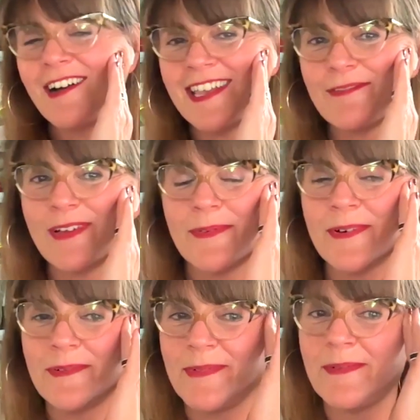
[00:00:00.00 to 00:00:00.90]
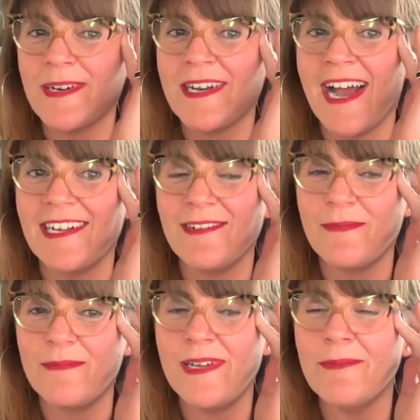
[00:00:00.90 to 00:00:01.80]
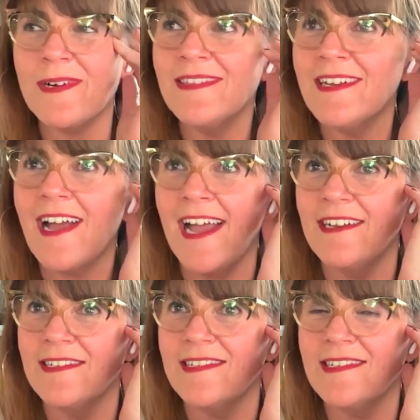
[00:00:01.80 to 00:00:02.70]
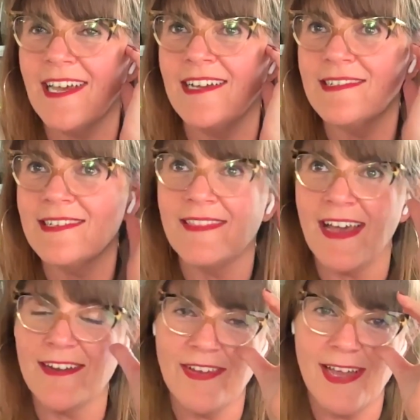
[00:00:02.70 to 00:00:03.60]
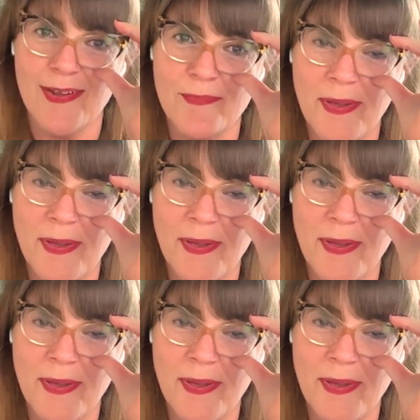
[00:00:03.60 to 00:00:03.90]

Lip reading: We weren't the kindest guests at that event,